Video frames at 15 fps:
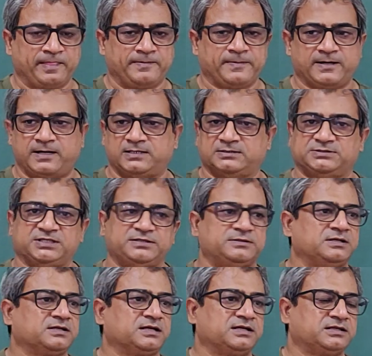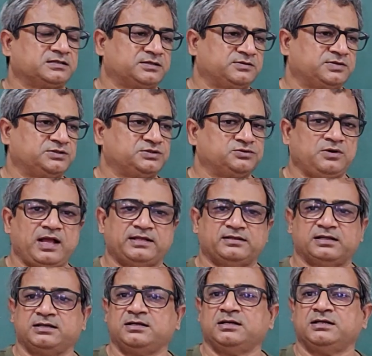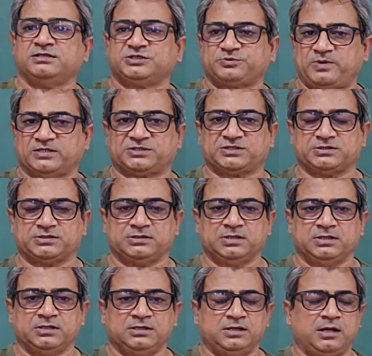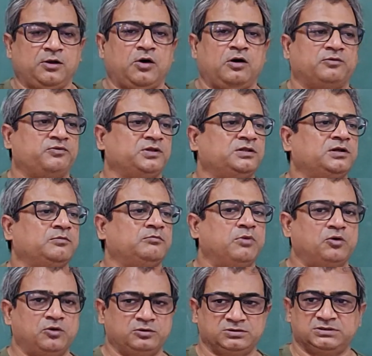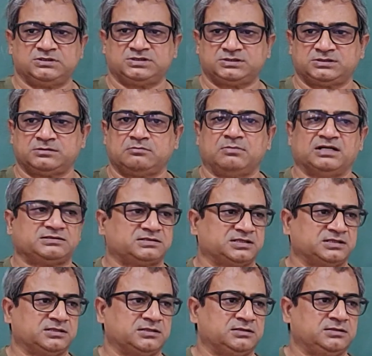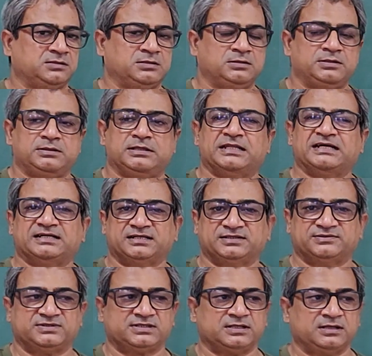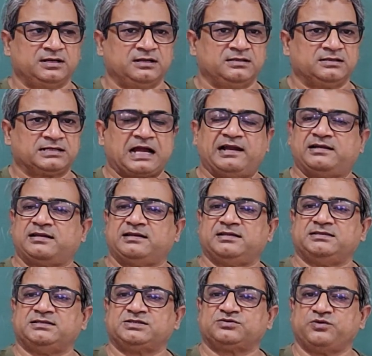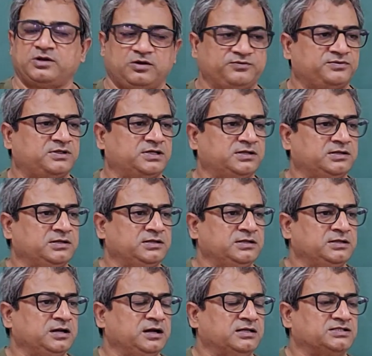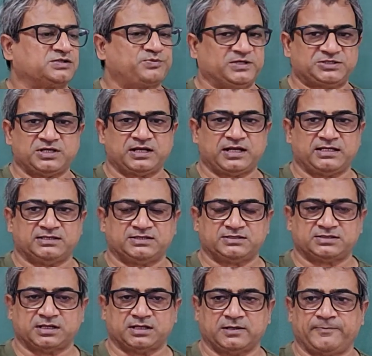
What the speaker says: There are general connective tissue and the special, along with the bones, muscle, nerves. Cartilage is one of the specialized